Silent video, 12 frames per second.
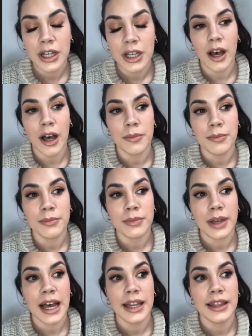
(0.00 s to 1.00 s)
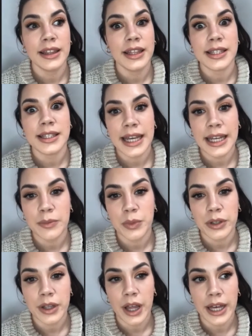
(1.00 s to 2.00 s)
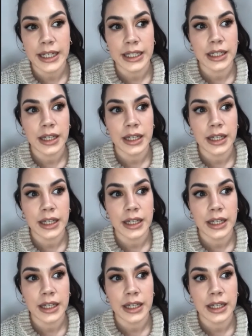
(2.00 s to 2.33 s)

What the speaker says: And the same with like